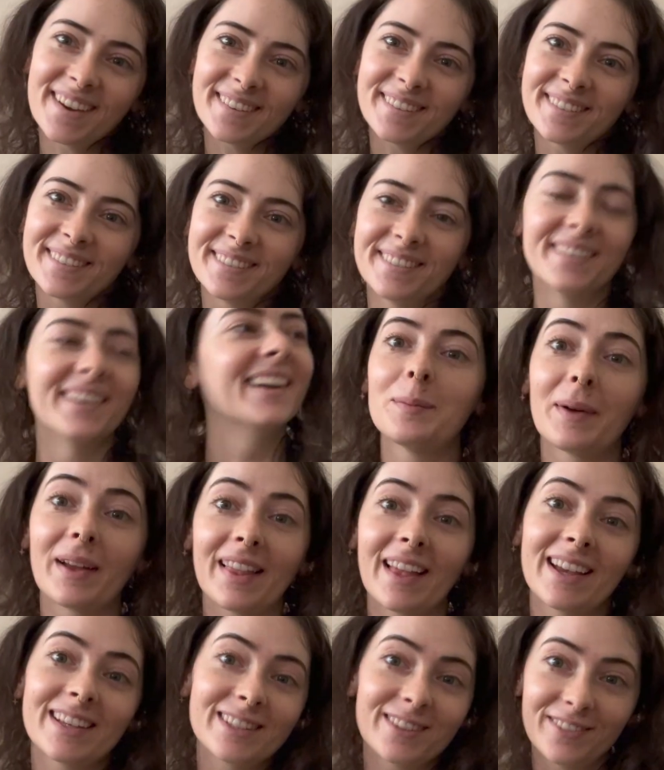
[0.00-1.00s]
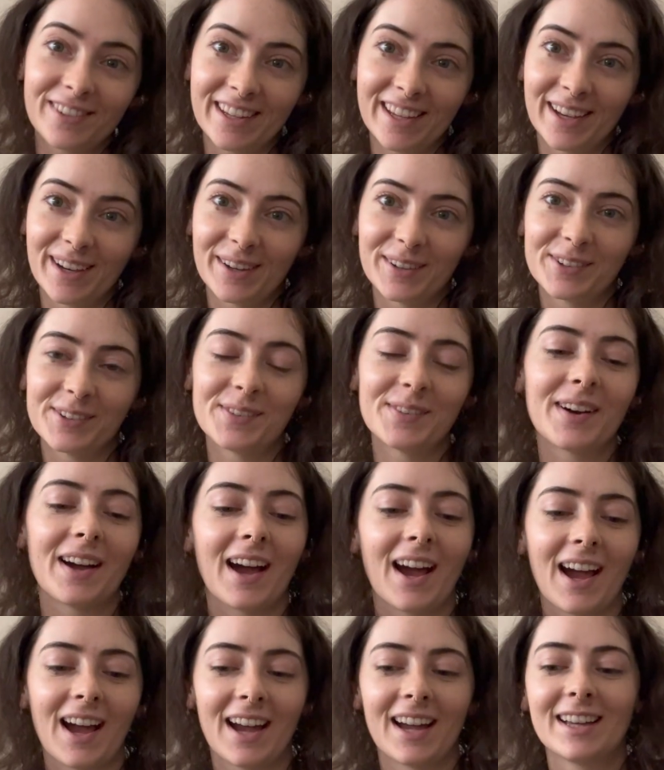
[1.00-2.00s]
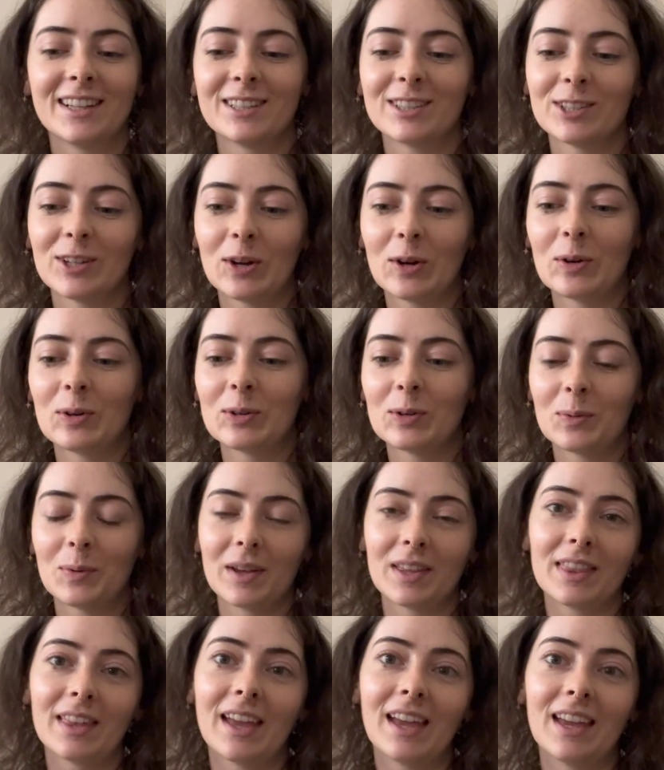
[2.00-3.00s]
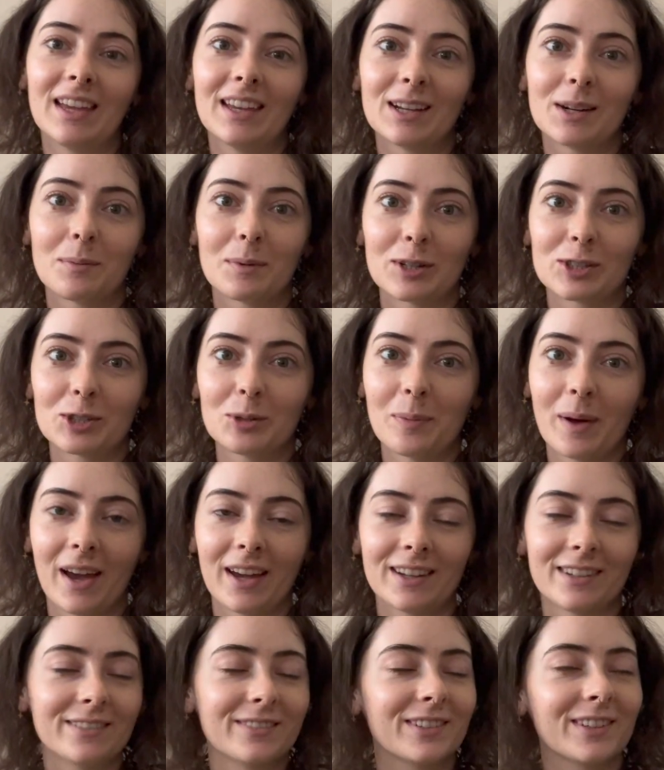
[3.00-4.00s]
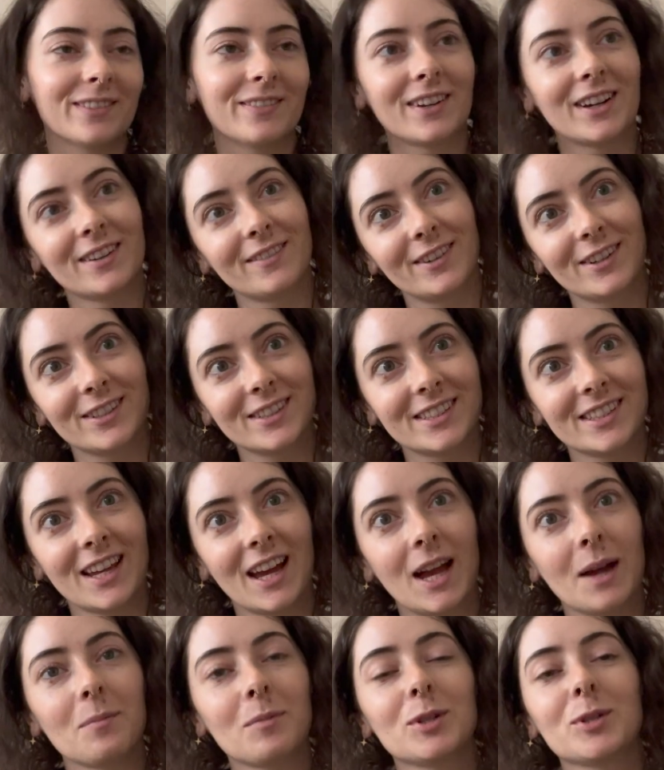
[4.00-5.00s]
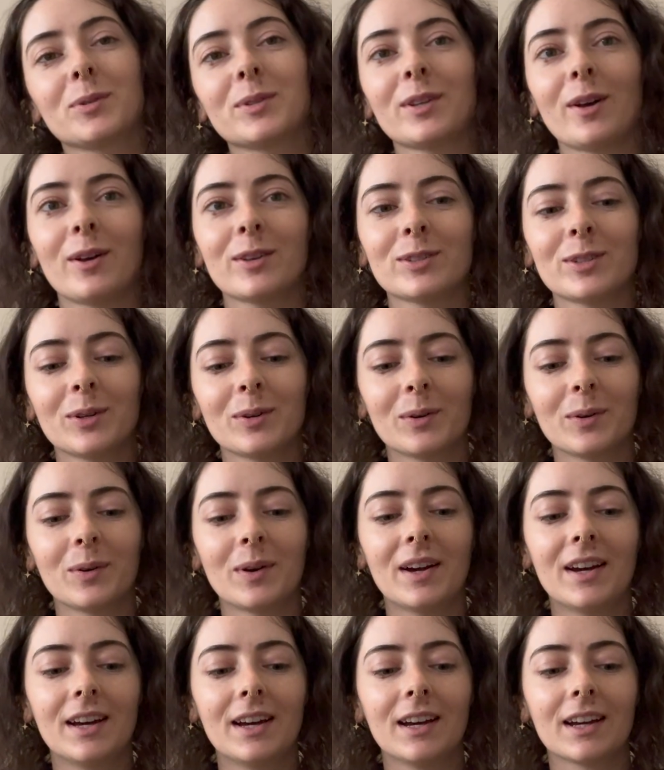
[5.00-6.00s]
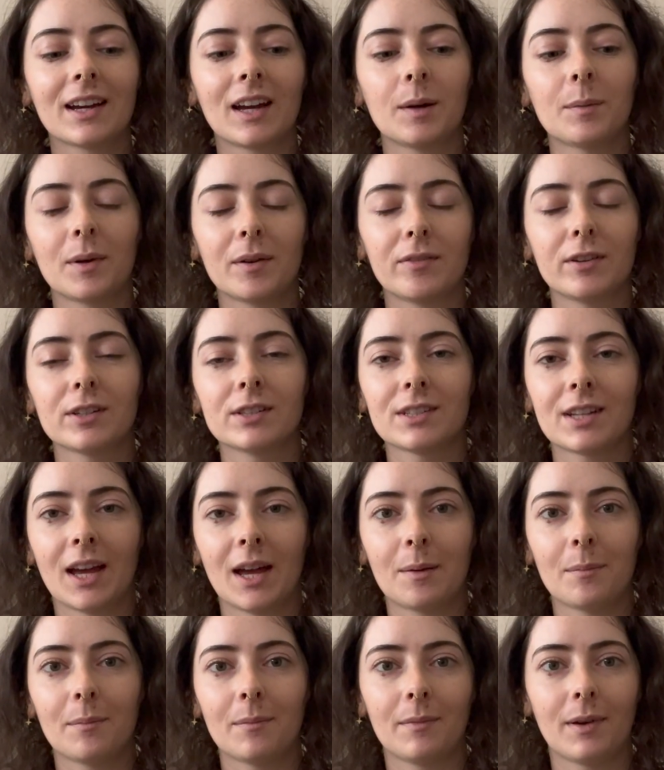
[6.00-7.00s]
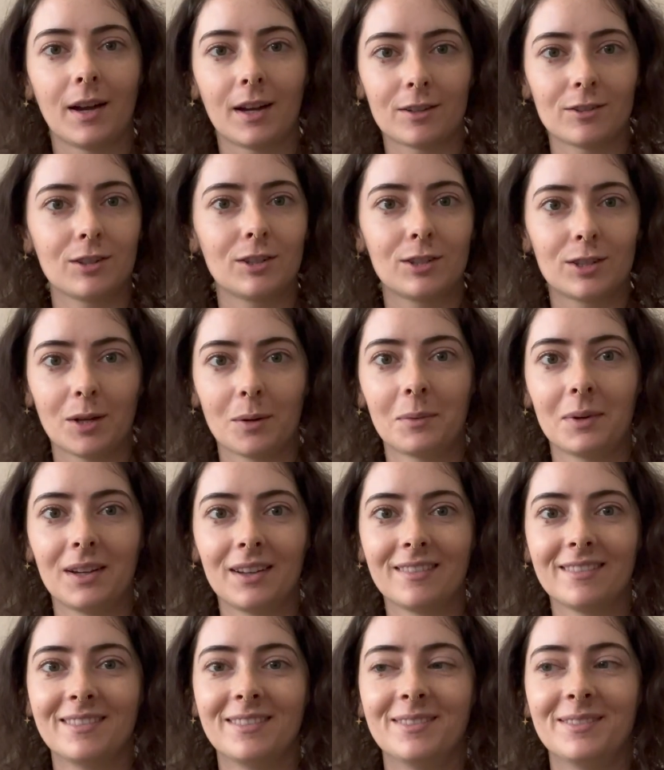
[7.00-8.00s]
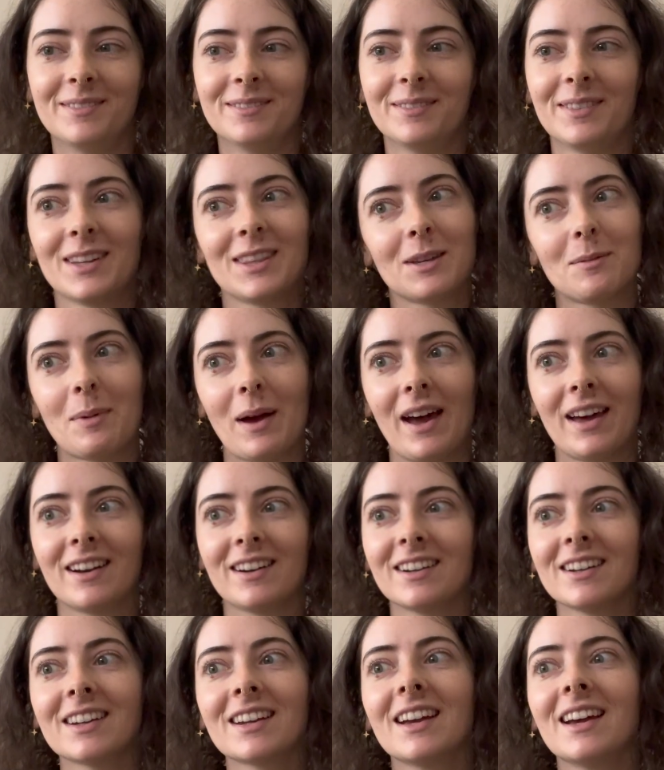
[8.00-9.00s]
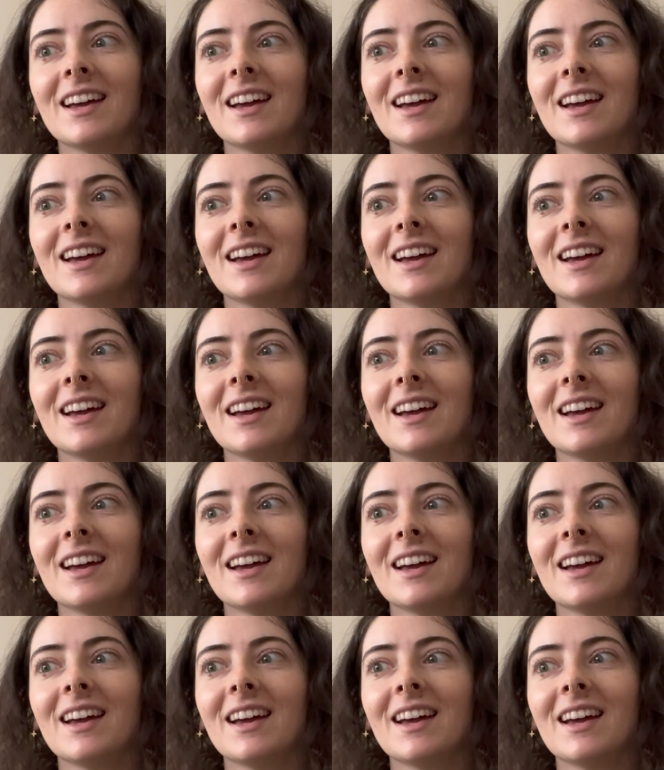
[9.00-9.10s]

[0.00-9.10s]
Hello! My last video, I sewed with a commercial pattern for the very first time, which was also kind of my first time actually sewing with a pattern.